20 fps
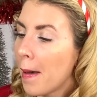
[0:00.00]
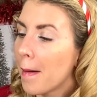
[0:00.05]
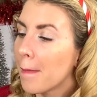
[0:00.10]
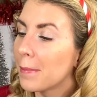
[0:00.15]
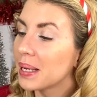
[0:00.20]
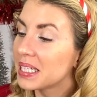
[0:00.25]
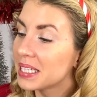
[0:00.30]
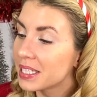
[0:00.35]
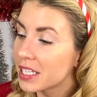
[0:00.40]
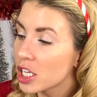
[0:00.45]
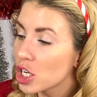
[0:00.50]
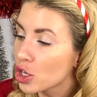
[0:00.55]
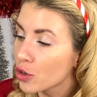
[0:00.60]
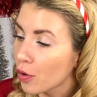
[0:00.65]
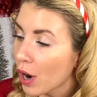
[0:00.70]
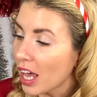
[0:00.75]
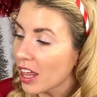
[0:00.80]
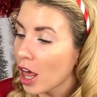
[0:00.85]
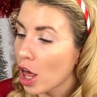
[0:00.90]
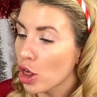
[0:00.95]
But
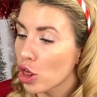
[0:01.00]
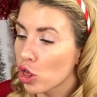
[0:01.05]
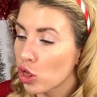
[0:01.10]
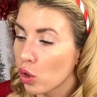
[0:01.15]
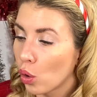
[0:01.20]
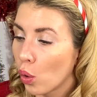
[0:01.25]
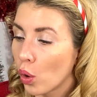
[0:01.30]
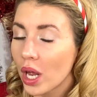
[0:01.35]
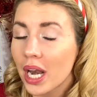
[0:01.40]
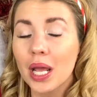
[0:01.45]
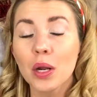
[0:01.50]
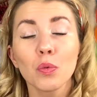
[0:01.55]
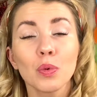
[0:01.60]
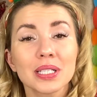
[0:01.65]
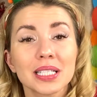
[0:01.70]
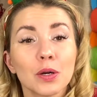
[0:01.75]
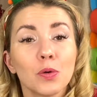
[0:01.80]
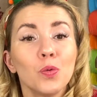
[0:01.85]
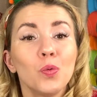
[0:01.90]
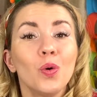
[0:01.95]
Cinderella thought it
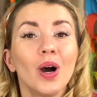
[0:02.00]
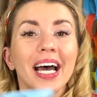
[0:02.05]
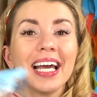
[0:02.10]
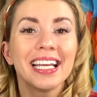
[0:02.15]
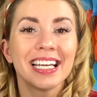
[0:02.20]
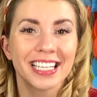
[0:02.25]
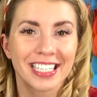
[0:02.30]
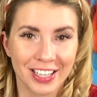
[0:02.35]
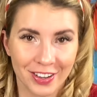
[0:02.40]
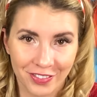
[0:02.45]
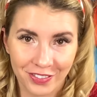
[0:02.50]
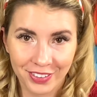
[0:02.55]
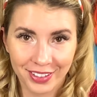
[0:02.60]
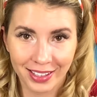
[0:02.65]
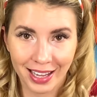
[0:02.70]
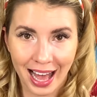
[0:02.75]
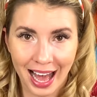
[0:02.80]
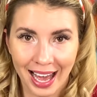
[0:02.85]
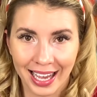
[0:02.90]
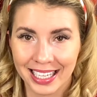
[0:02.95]
was a
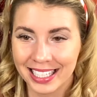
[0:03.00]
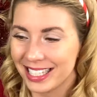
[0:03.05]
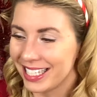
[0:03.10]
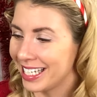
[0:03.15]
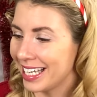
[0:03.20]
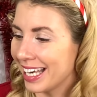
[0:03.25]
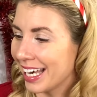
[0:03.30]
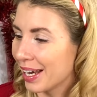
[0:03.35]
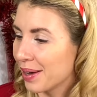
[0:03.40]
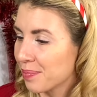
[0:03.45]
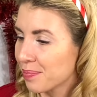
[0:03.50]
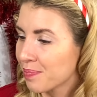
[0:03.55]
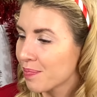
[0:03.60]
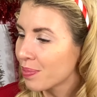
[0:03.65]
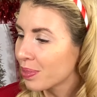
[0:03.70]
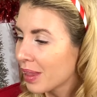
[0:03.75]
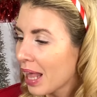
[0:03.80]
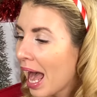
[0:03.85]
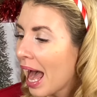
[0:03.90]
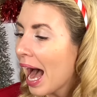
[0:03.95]
wonderful idea.
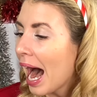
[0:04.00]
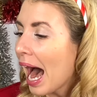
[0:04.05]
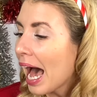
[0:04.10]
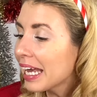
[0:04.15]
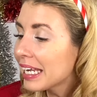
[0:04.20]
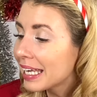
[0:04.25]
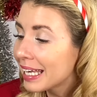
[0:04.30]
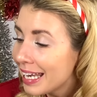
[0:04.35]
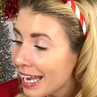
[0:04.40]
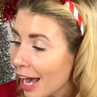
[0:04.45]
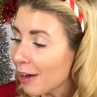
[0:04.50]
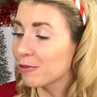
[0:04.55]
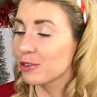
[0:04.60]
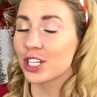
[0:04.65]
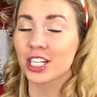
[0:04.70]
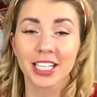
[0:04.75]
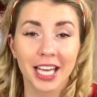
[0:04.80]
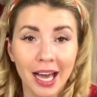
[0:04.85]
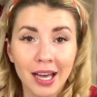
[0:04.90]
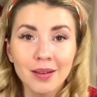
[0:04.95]
"I'd love
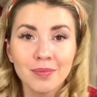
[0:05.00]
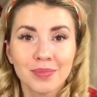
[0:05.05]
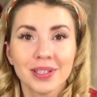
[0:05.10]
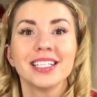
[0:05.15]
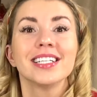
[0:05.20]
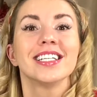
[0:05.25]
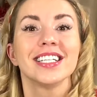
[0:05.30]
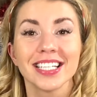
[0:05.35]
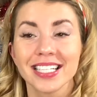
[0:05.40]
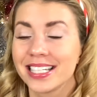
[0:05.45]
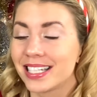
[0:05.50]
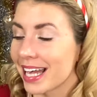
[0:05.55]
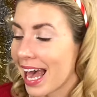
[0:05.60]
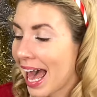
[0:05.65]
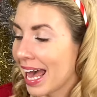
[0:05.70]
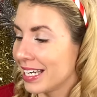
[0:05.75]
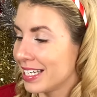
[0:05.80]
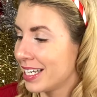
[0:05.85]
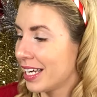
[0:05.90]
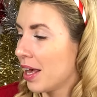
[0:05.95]
to come," she
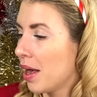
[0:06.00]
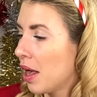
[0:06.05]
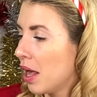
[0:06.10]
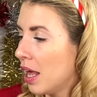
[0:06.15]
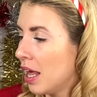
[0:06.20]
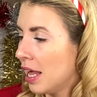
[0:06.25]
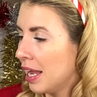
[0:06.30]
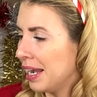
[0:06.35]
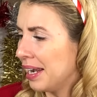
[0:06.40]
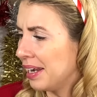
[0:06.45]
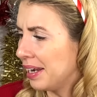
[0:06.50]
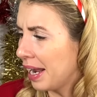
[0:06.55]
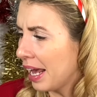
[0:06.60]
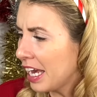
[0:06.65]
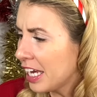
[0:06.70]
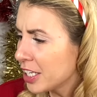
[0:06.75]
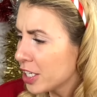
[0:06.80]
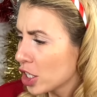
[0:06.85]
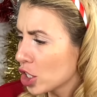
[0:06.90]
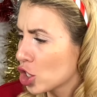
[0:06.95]
said.
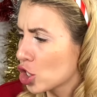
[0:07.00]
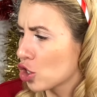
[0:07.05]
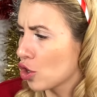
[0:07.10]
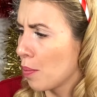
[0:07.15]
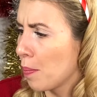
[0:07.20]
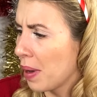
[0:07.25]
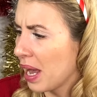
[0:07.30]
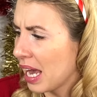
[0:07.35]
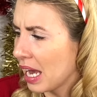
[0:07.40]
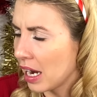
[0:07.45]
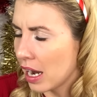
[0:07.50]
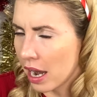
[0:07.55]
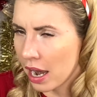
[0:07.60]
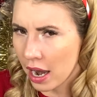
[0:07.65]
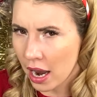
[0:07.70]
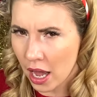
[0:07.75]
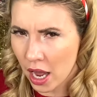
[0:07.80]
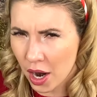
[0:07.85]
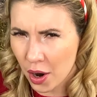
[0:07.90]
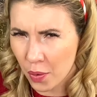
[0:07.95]
Lady Tremaine
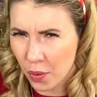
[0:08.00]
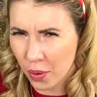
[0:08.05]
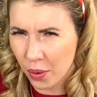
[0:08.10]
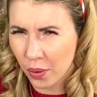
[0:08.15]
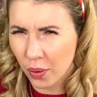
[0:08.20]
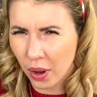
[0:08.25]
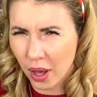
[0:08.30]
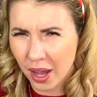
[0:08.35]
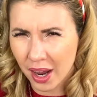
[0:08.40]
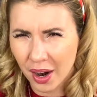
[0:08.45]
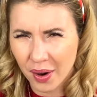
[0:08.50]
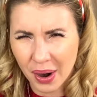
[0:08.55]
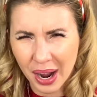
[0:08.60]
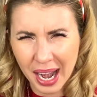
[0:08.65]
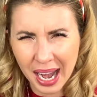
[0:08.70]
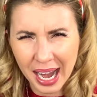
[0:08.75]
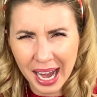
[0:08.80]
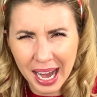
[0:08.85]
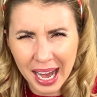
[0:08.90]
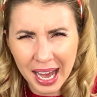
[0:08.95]
narrowed her
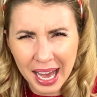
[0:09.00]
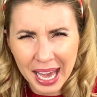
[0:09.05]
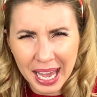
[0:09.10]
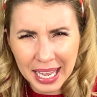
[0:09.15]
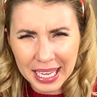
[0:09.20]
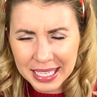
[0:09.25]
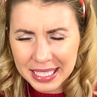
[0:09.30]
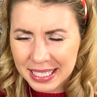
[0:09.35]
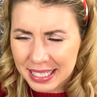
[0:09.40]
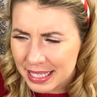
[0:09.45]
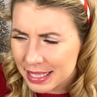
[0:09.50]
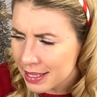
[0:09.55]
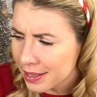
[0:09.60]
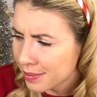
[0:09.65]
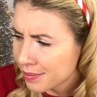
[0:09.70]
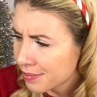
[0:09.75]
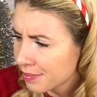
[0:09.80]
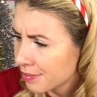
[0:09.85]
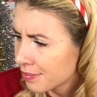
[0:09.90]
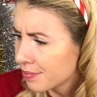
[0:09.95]
eyes.
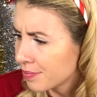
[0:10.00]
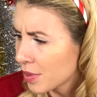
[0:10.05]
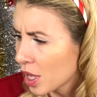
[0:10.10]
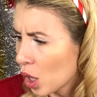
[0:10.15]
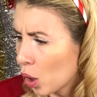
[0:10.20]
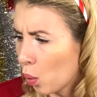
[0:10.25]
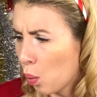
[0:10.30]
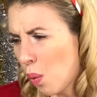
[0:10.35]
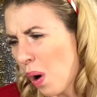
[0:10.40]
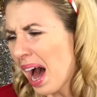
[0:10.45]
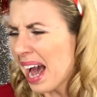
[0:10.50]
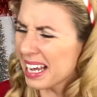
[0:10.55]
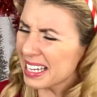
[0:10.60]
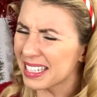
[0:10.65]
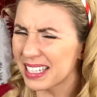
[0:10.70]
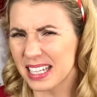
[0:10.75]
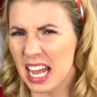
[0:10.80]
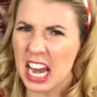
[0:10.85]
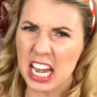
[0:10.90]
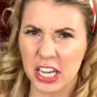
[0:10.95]
"Why,
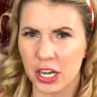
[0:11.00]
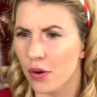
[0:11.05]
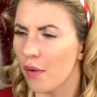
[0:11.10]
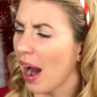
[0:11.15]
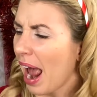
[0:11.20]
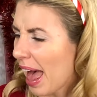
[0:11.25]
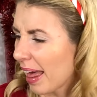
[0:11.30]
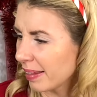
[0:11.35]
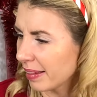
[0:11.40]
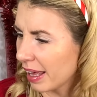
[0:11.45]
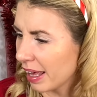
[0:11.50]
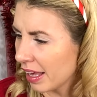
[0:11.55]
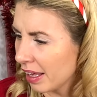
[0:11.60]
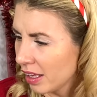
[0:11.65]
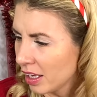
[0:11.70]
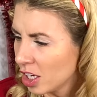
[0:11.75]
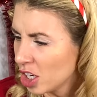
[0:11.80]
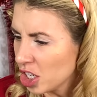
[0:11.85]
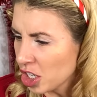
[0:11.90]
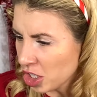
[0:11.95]
Cinderella,
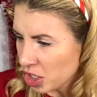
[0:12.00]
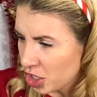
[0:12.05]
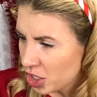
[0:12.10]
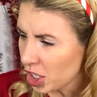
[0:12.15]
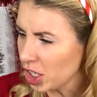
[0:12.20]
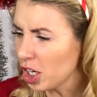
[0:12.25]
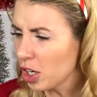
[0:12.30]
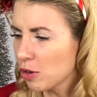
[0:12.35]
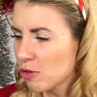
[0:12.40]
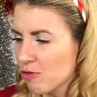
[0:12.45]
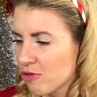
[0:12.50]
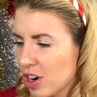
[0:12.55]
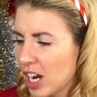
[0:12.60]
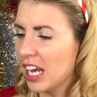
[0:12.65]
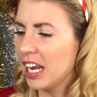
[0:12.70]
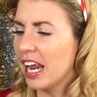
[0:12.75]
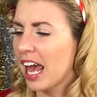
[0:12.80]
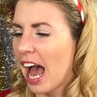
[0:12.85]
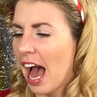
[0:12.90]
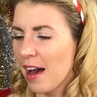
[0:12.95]
do you
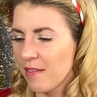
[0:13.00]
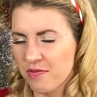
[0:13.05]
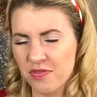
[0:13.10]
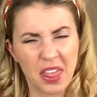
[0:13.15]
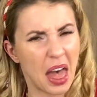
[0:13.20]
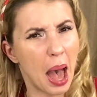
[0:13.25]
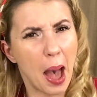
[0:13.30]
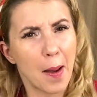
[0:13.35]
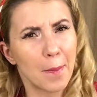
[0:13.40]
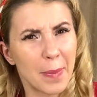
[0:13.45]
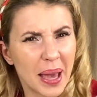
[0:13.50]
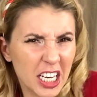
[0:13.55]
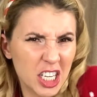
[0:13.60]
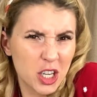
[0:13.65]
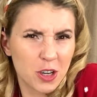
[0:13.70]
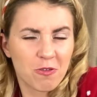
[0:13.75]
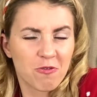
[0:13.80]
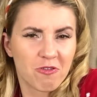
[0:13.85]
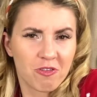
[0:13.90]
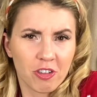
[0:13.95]
really have that
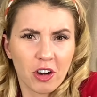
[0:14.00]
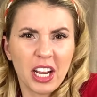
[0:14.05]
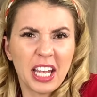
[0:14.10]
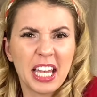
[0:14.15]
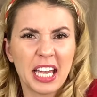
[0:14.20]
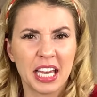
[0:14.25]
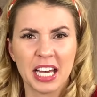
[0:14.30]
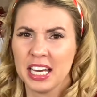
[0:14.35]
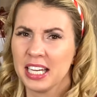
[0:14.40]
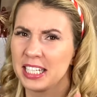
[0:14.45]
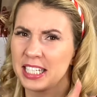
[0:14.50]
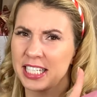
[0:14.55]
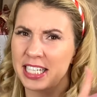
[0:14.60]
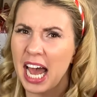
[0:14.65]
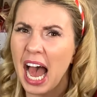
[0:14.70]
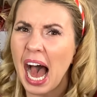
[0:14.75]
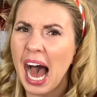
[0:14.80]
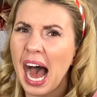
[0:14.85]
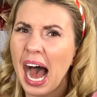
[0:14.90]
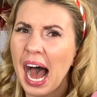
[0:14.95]
much free
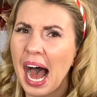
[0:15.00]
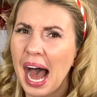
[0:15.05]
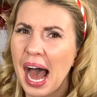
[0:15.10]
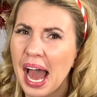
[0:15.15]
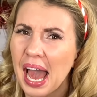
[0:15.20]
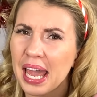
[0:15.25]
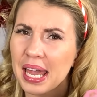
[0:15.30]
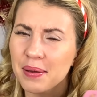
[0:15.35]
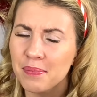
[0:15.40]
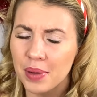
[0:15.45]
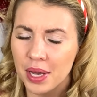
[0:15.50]
time?"